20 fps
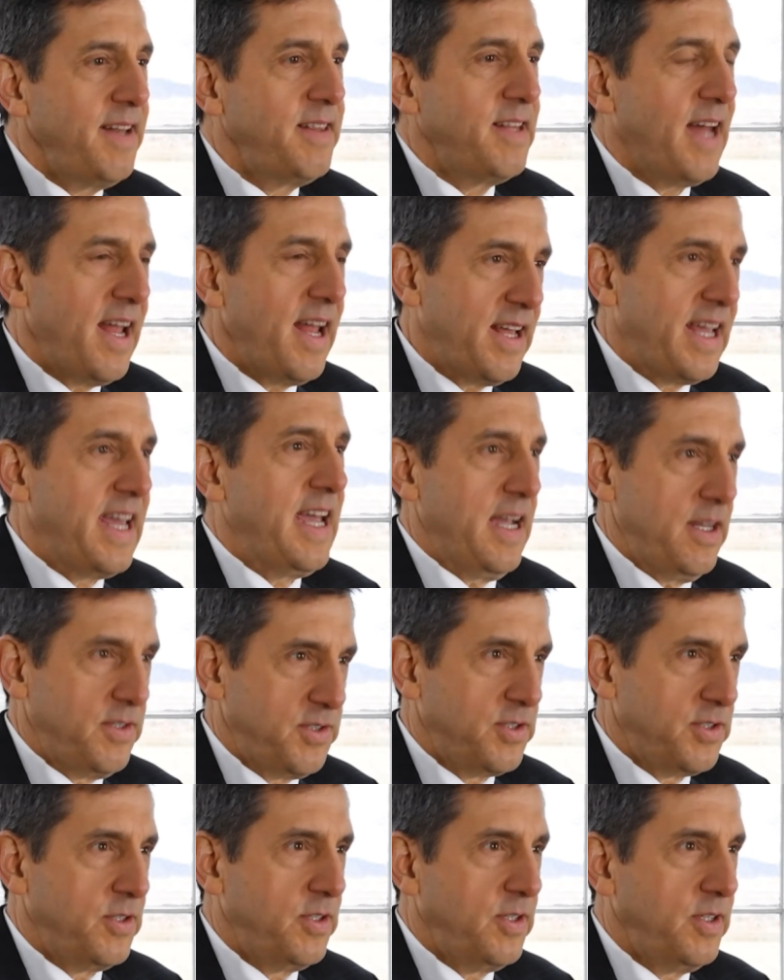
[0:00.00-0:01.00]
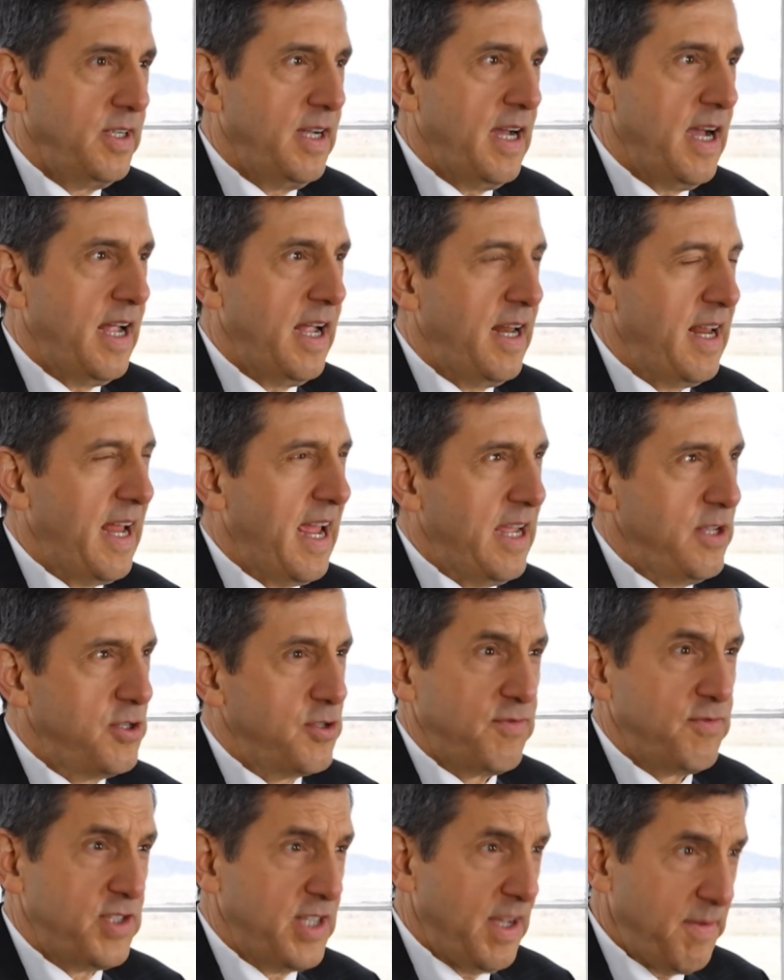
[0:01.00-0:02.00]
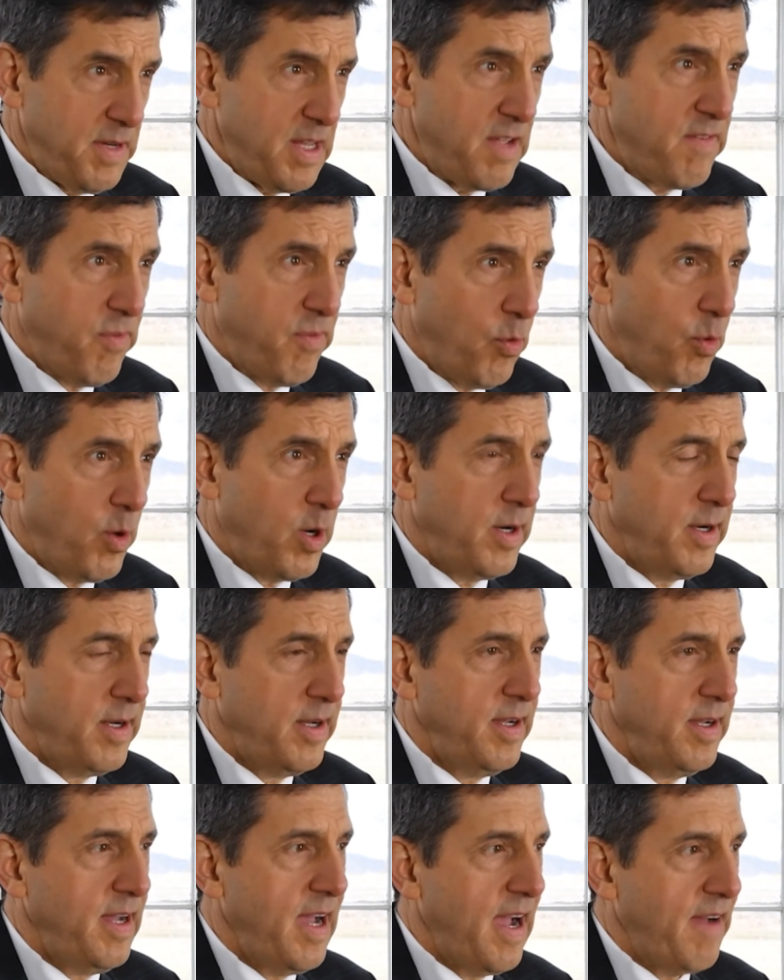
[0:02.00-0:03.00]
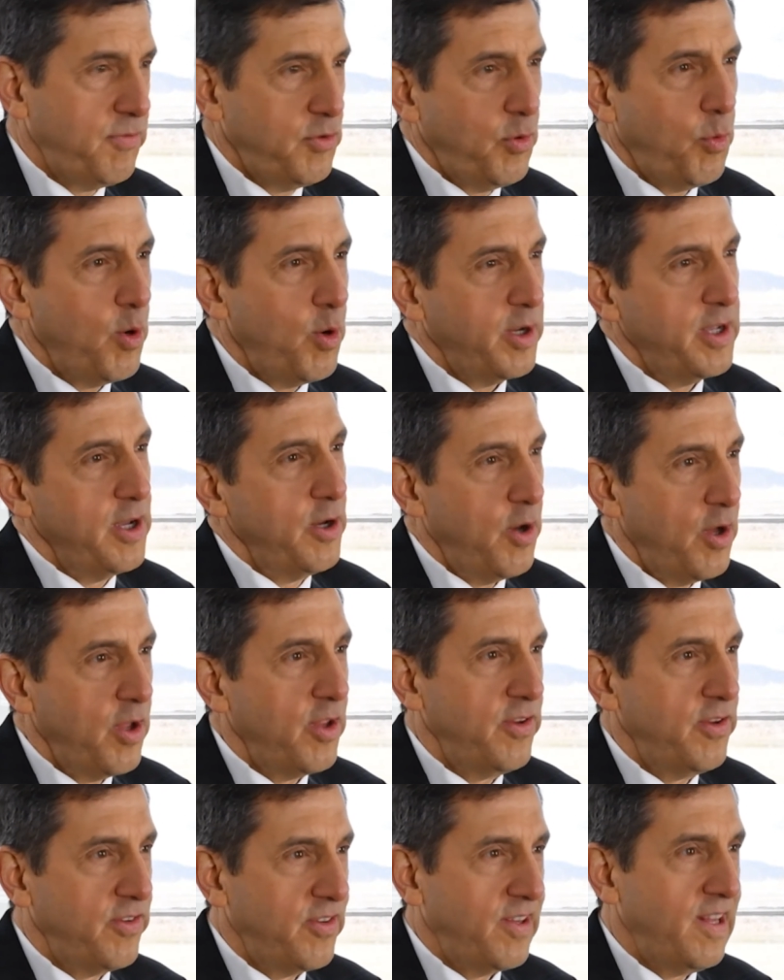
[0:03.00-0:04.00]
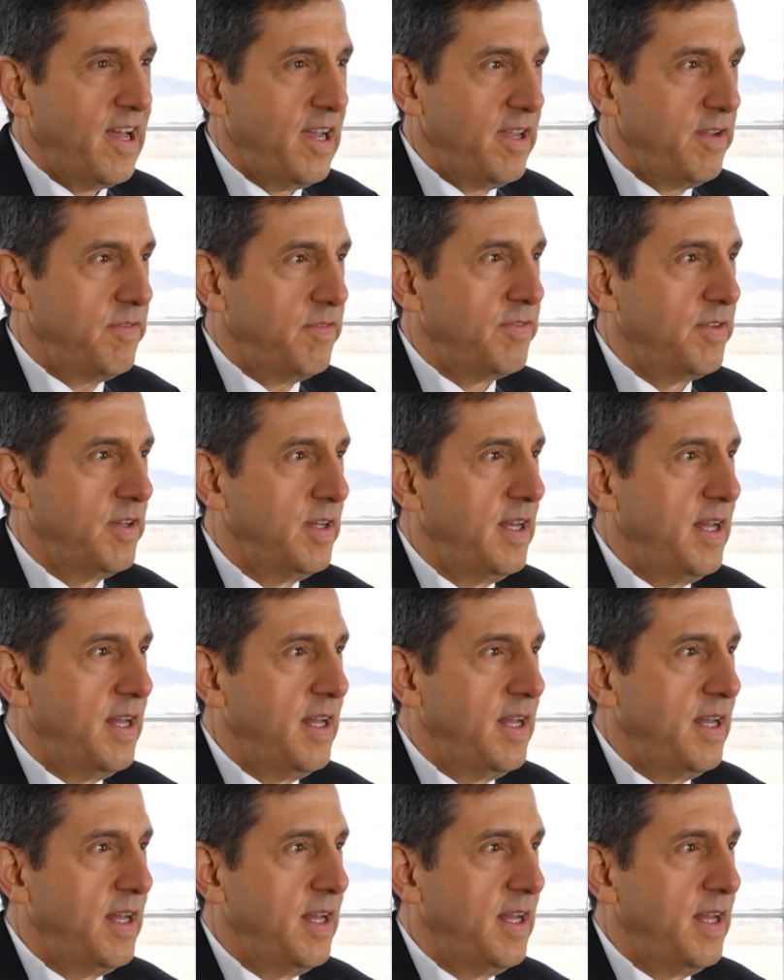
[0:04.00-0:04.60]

died of cancer at the age of 74 after working all his life.